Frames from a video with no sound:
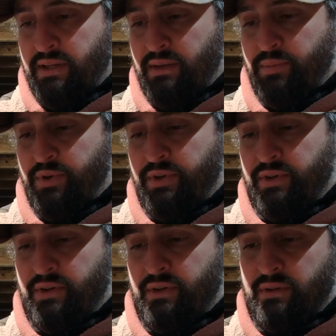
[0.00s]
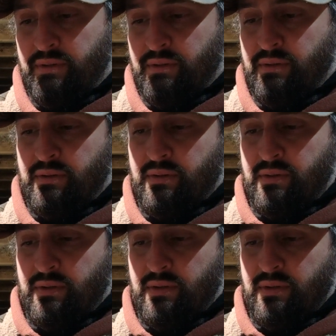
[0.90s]
Then put your,
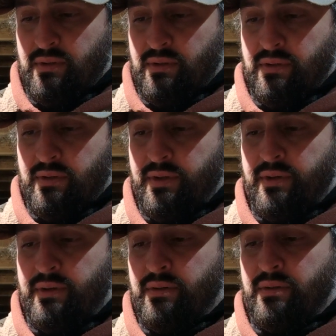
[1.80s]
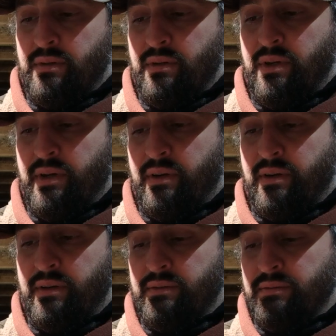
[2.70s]
you know, nut
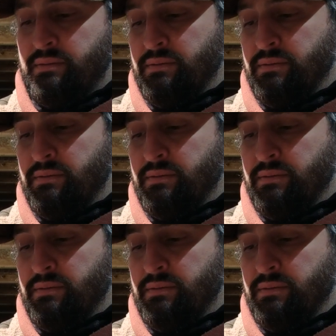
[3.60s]
on.